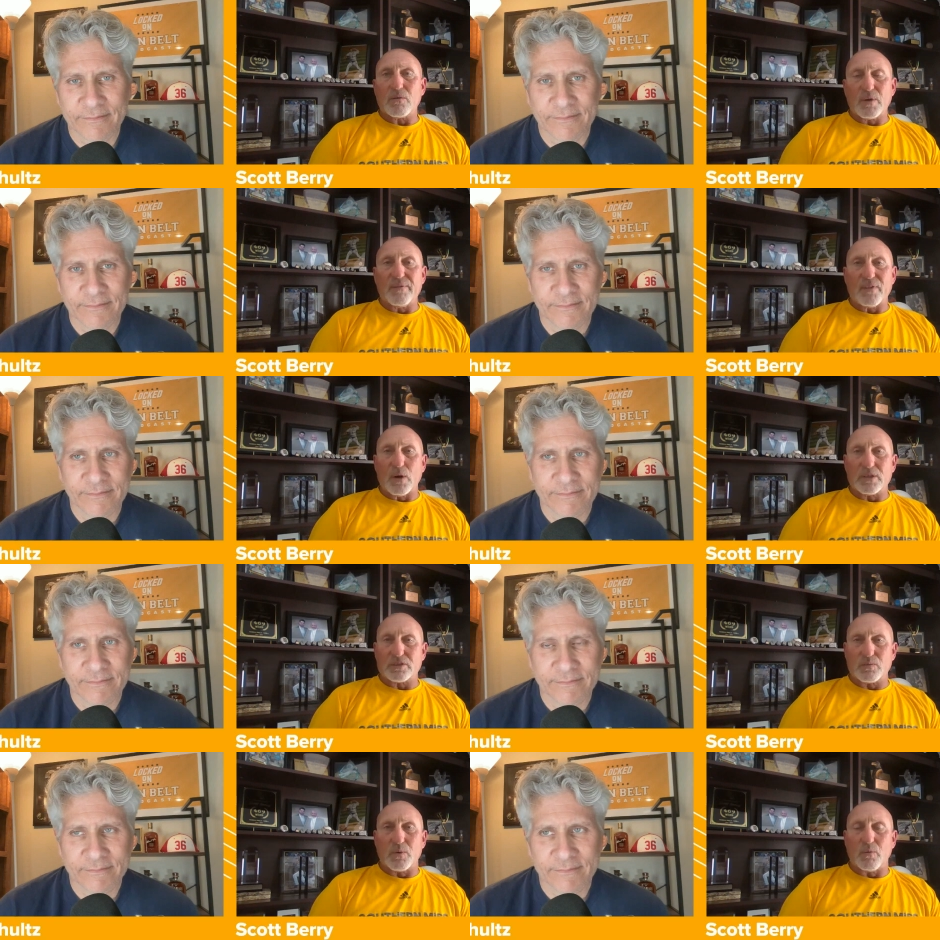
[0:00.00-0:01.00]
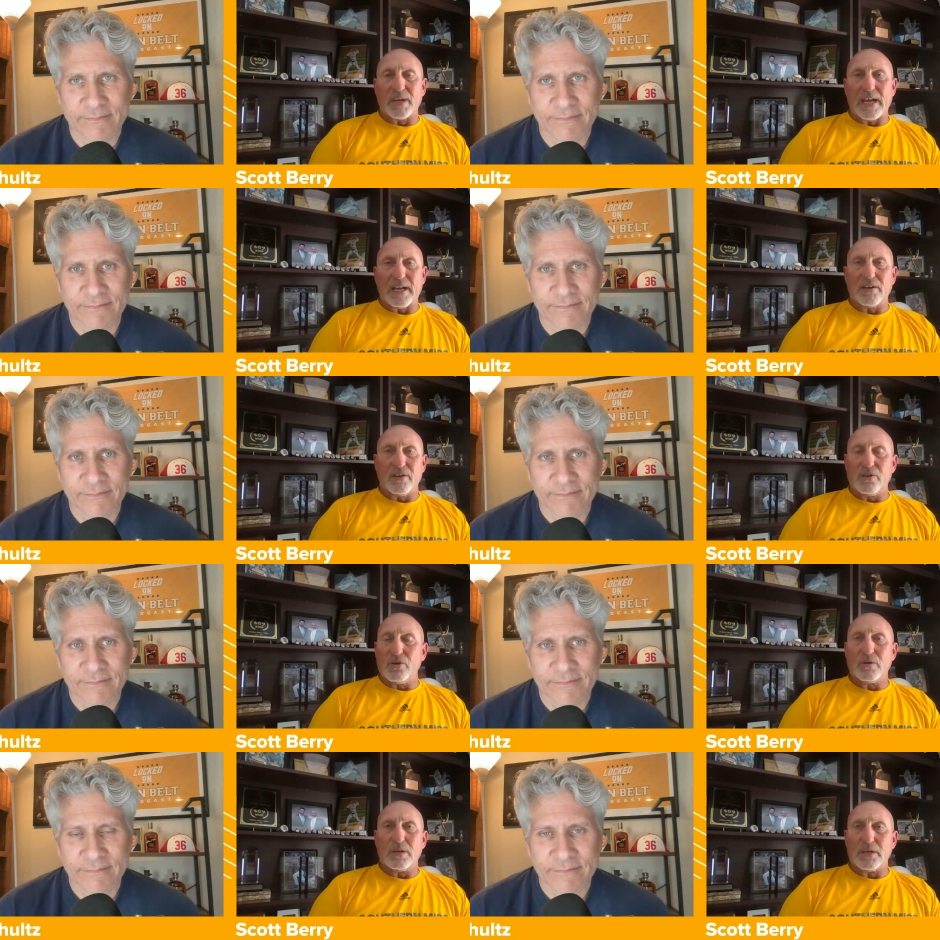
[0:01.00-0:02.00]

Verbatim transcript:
Speaker 1: refocused what we had to do.